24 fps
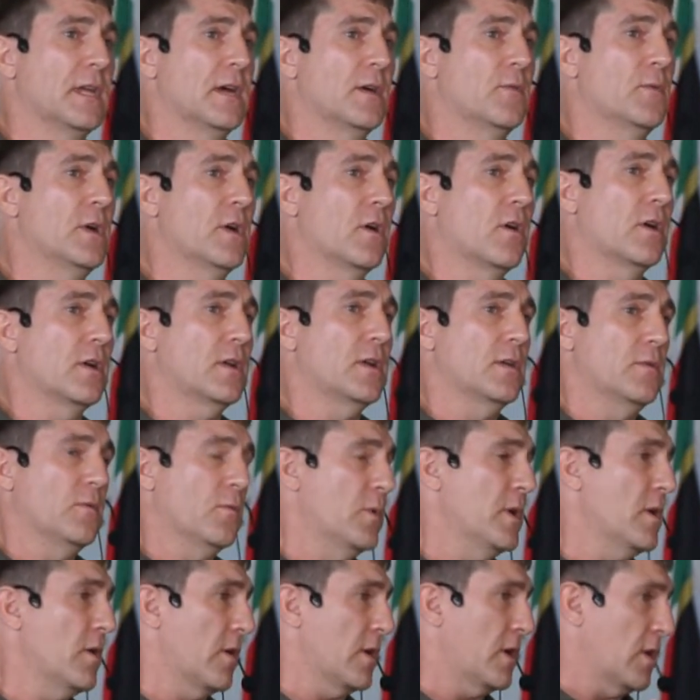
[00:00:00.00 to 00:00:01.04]
We are,
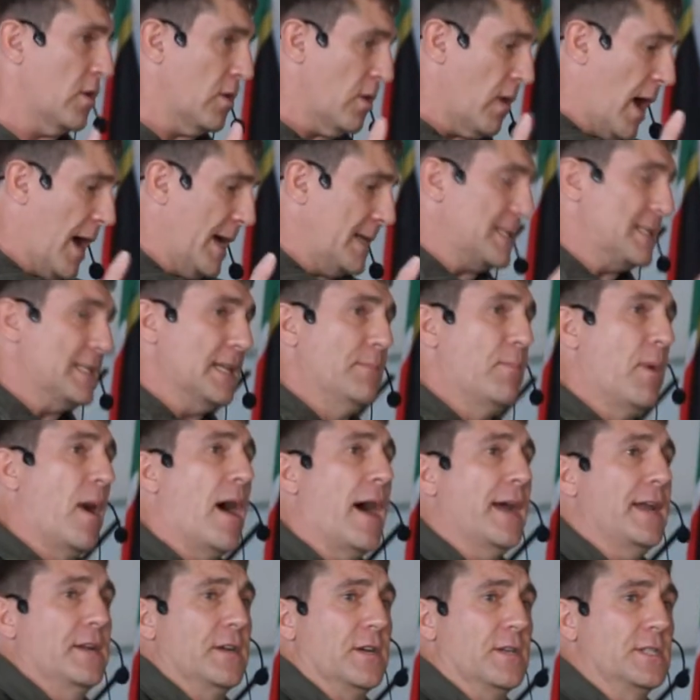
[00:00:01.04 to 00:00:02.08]
we are Christ
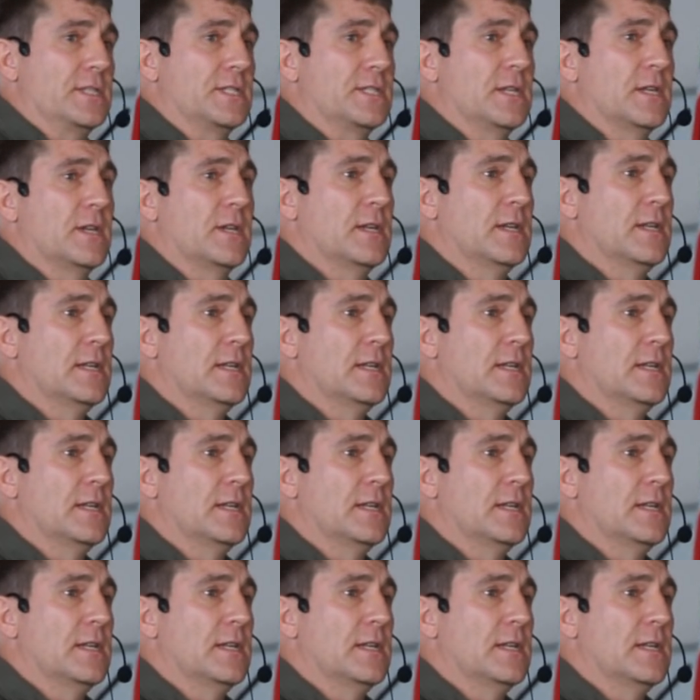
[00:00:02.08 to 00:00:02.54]
abiders.